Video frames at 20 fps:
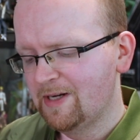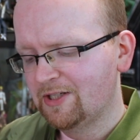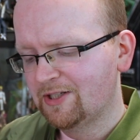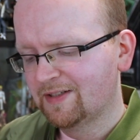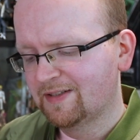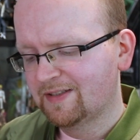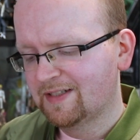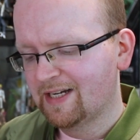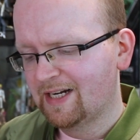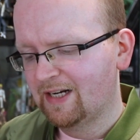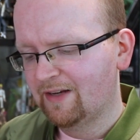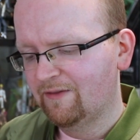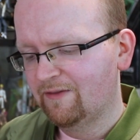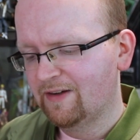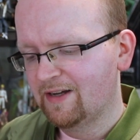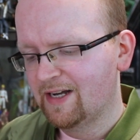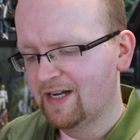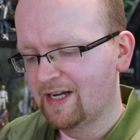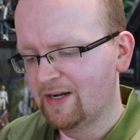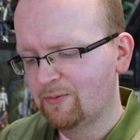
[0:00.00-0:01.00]
me just kind of
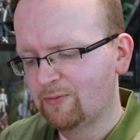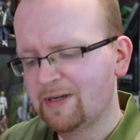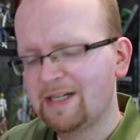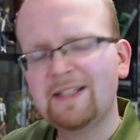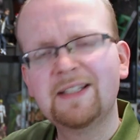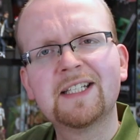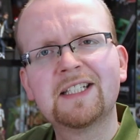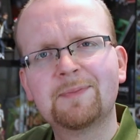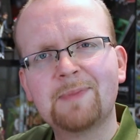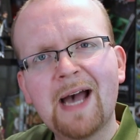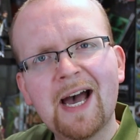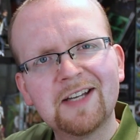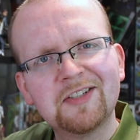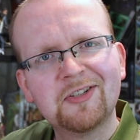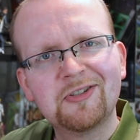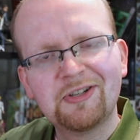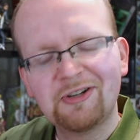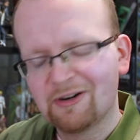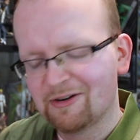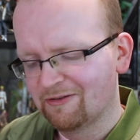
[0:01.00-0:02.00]
uh, read this
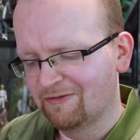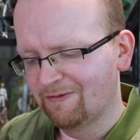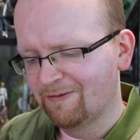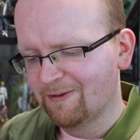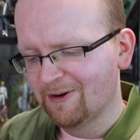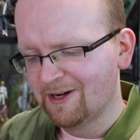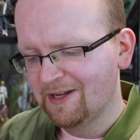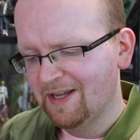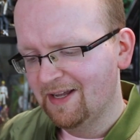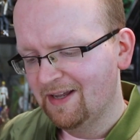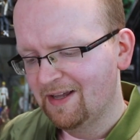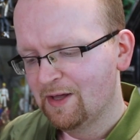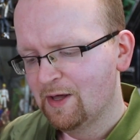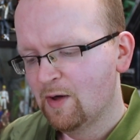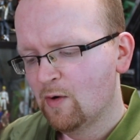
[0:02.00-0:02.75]
passage here for you.